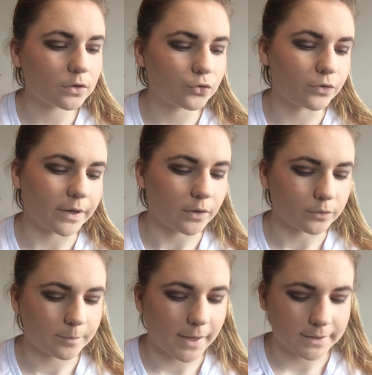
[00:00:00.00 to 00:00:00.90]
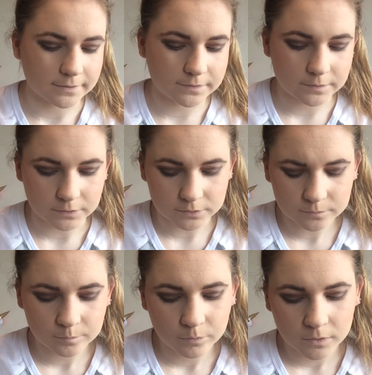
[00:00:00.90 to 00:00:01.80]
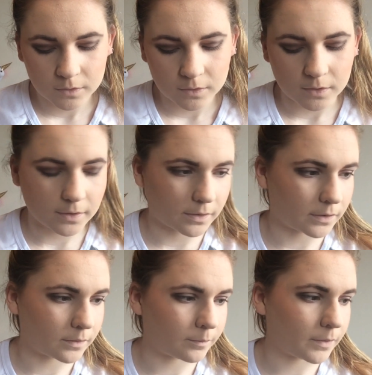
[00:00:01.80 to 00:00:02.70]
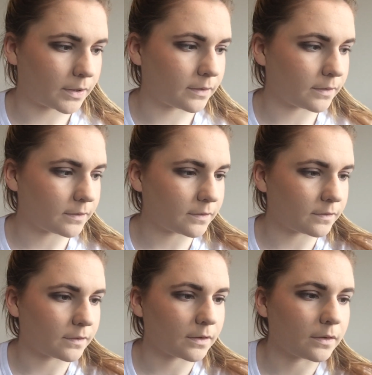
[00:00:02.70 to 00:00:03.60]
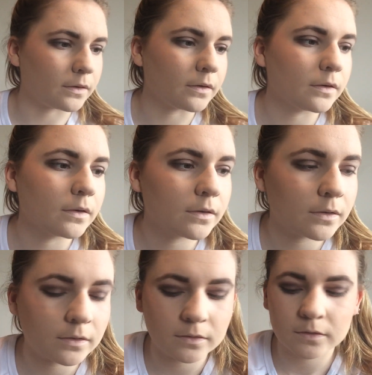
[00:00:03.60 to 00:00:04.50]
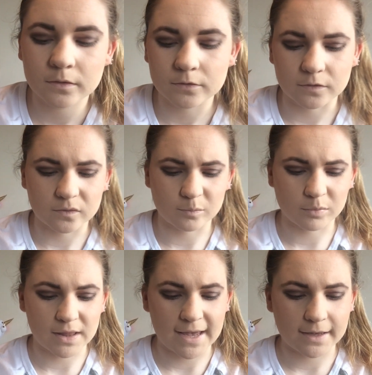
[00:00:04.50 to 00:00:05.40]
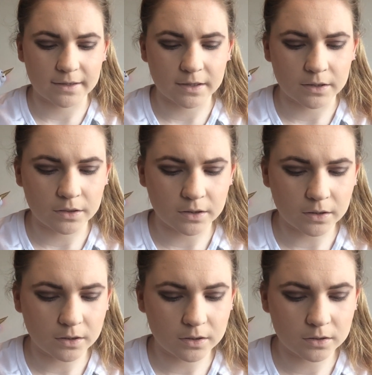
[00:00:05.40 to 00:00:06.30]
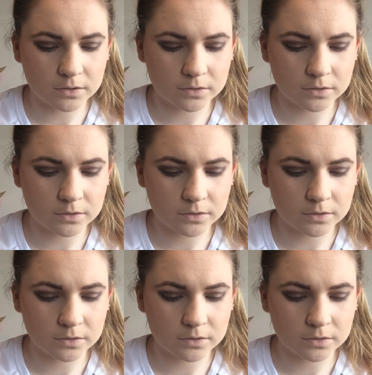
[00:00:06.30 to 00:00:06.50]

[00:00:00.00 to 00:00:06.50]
crayon pencil, and this is in just black, I think.